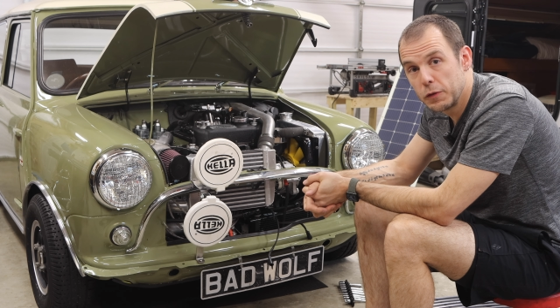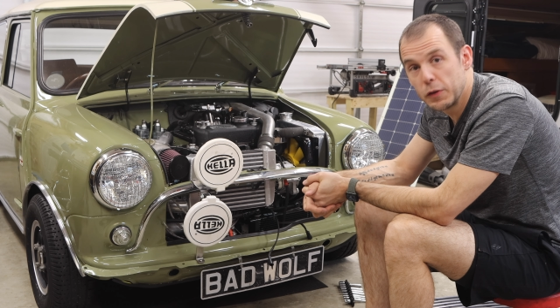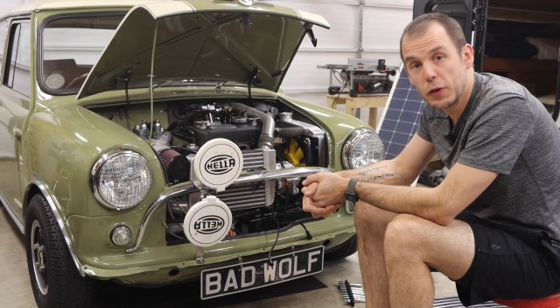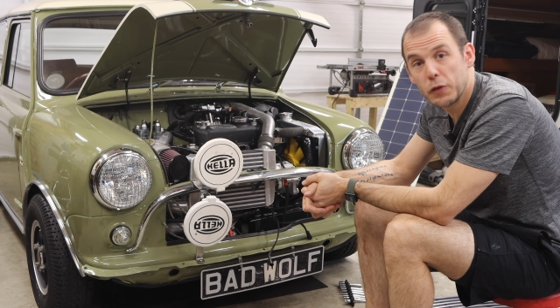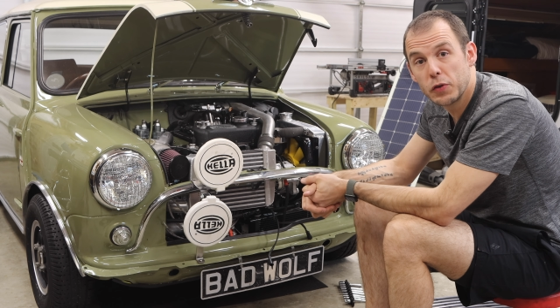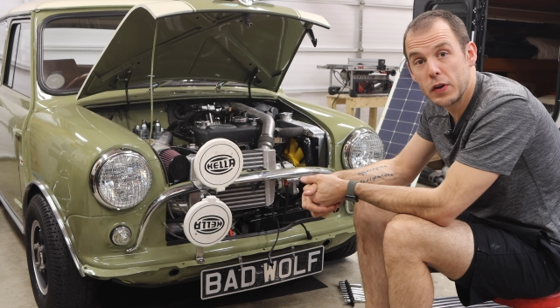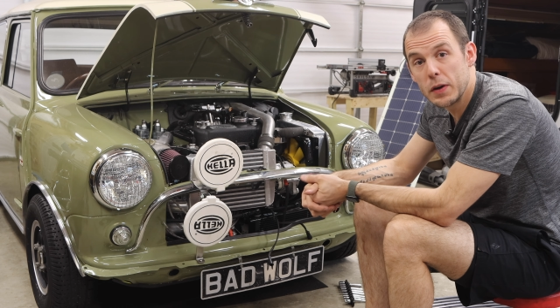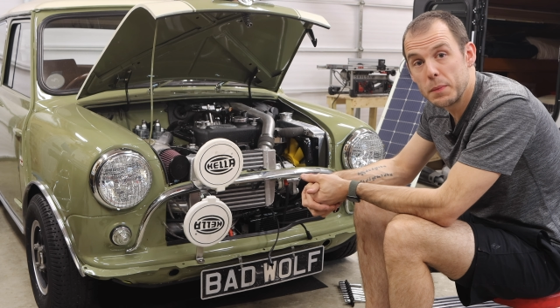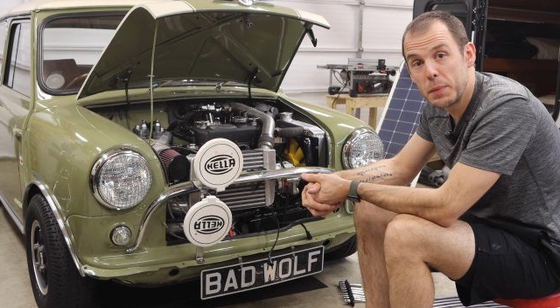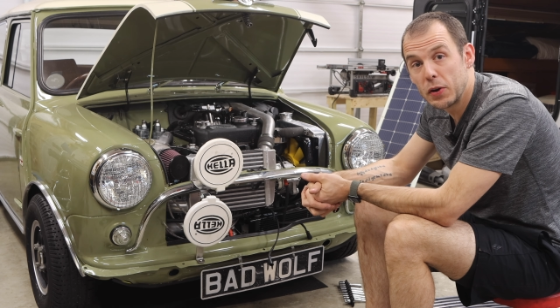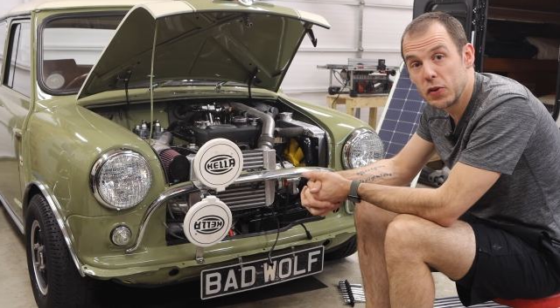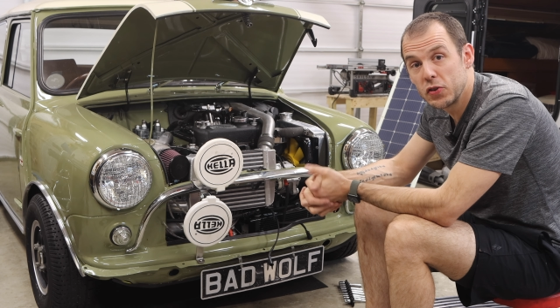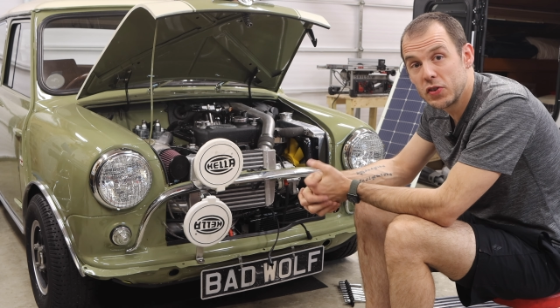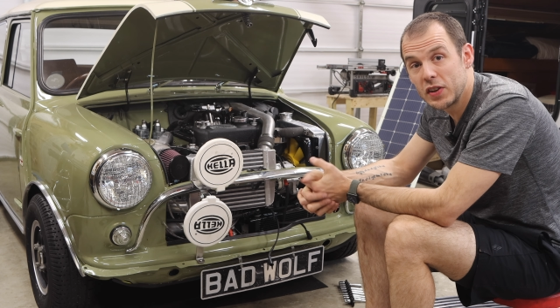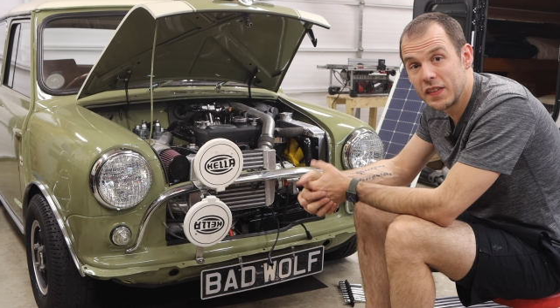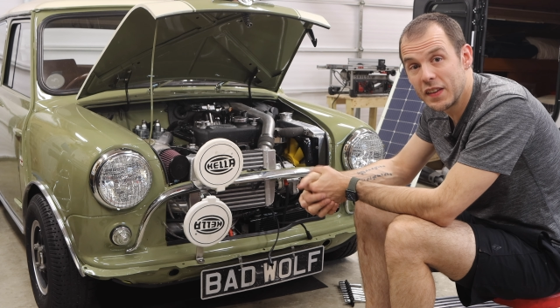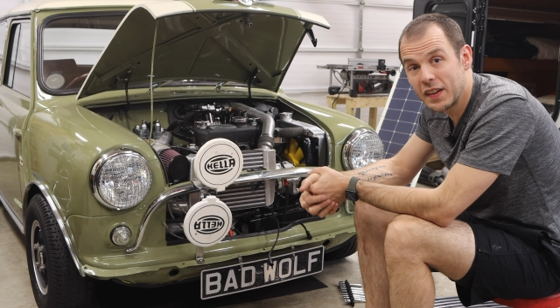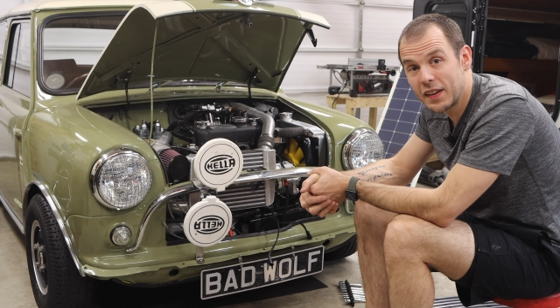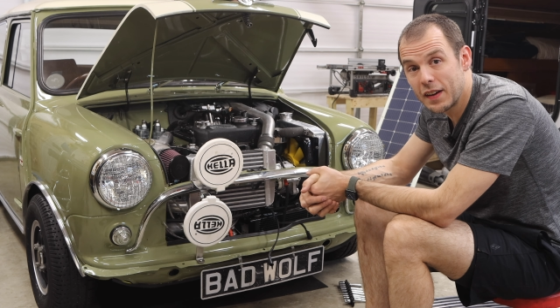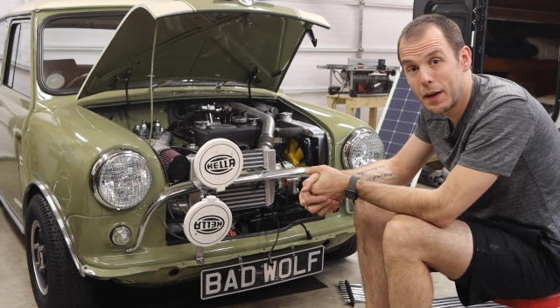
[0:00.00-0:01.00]
feel free to post it
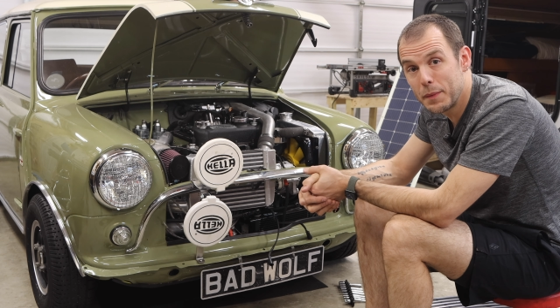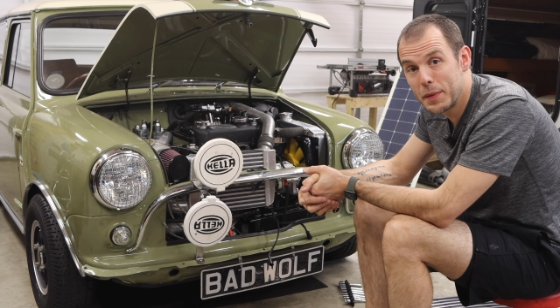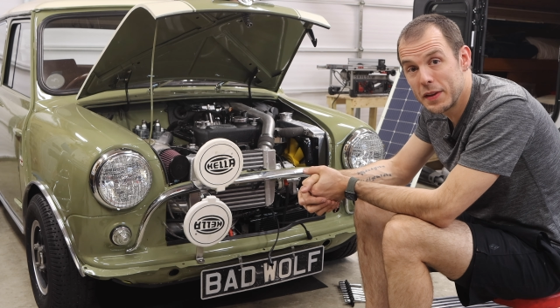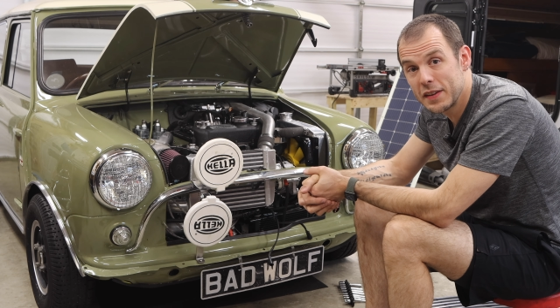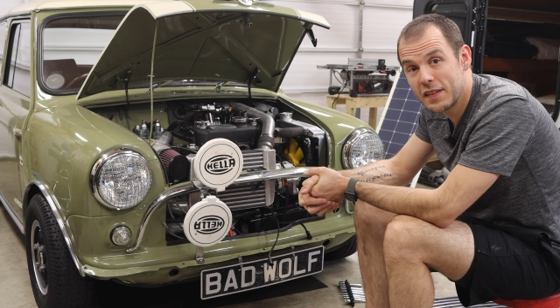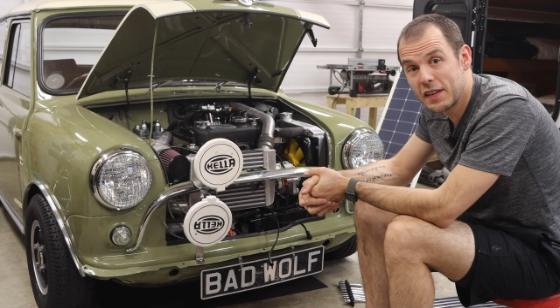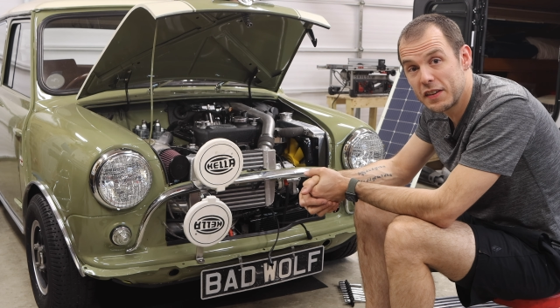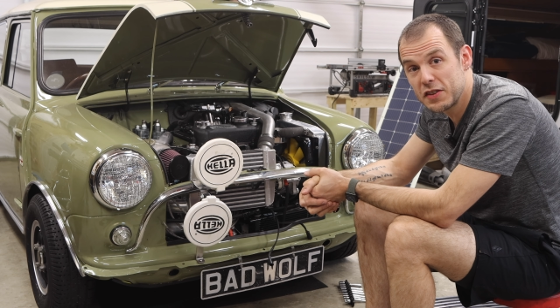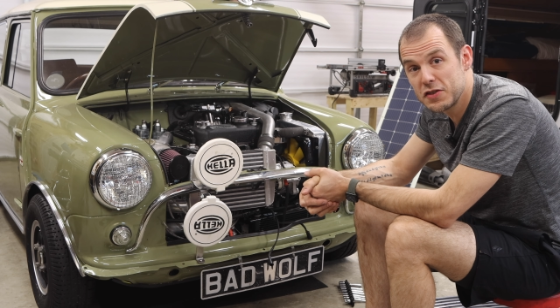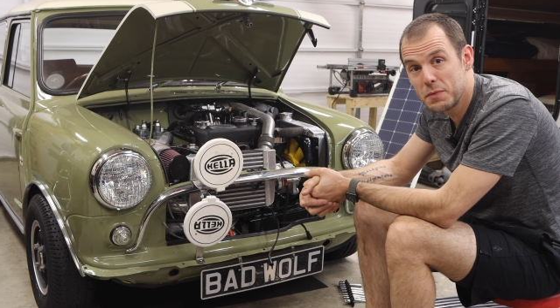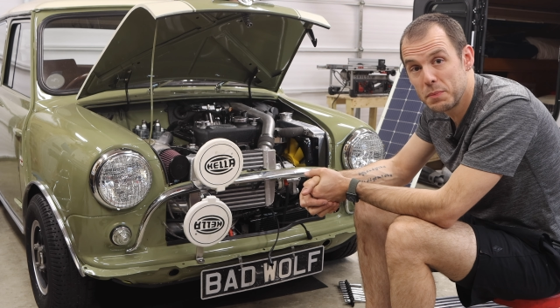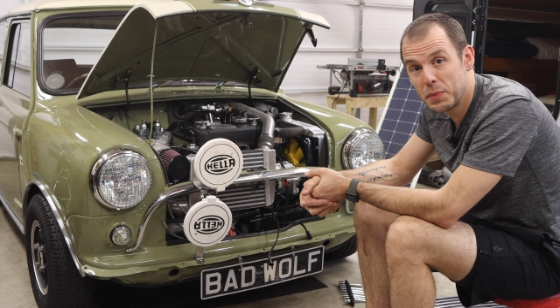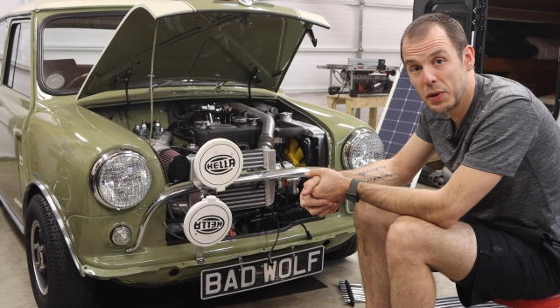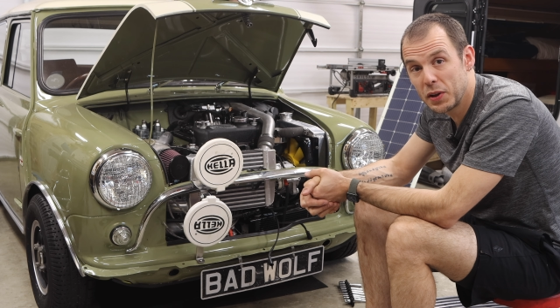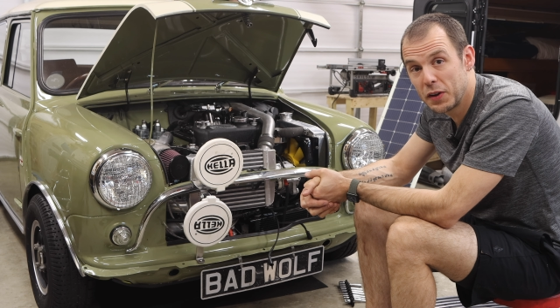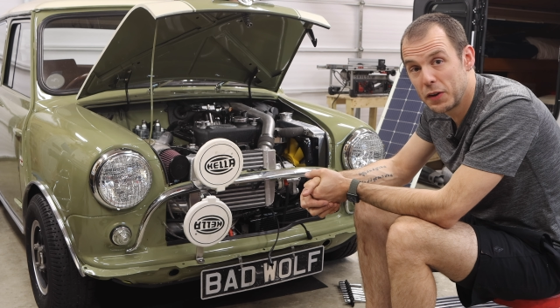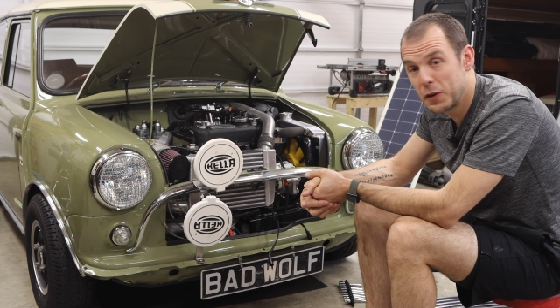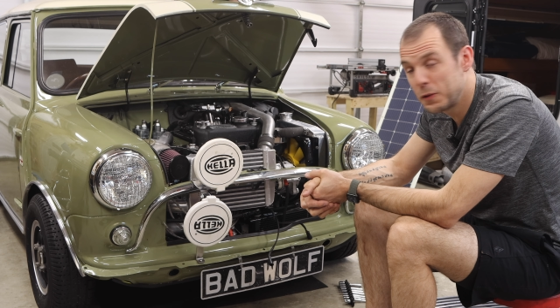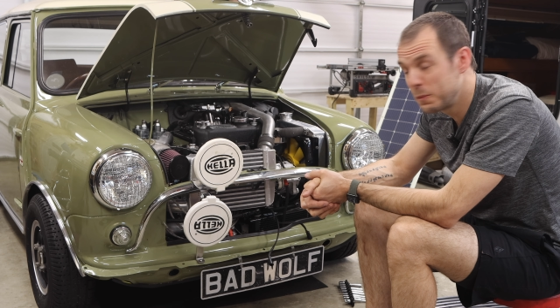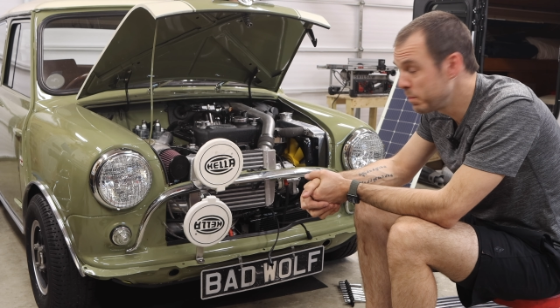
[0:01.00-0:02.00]
in the comment section
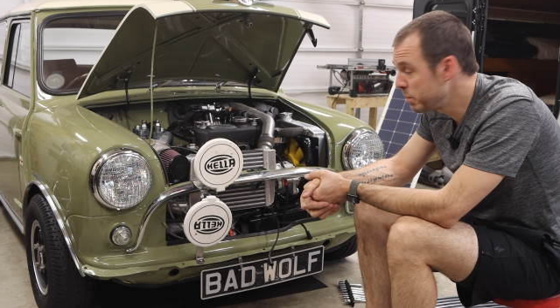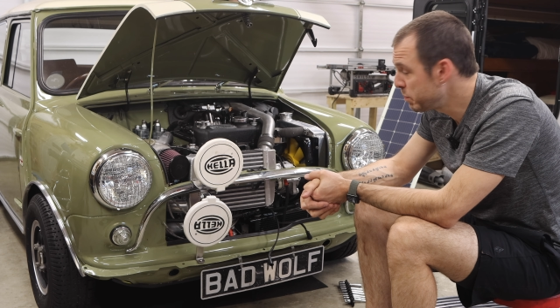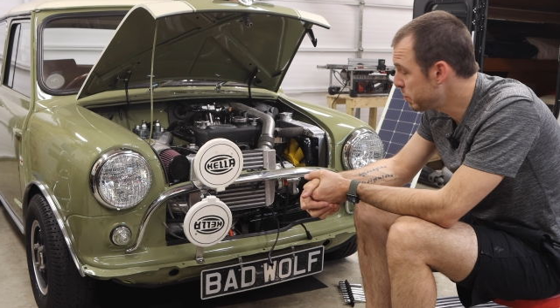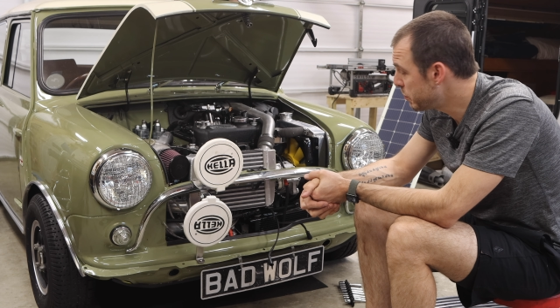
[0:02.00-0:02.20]
below.